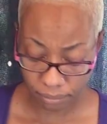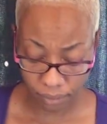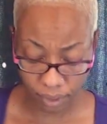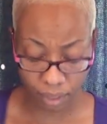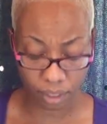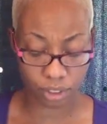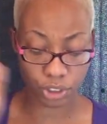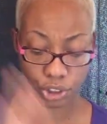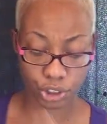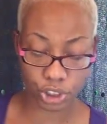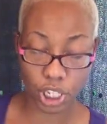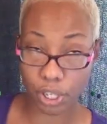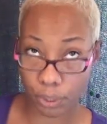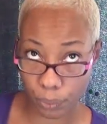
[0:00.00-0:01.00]

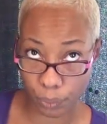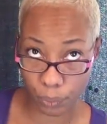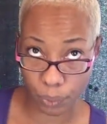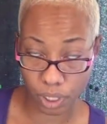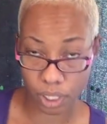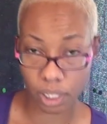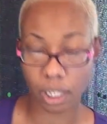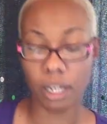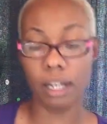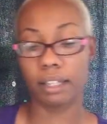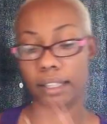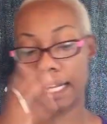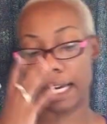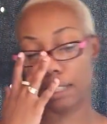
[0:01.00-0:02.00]
So
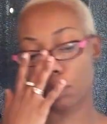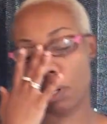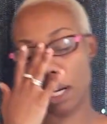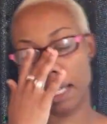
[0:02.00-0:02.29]
that is why I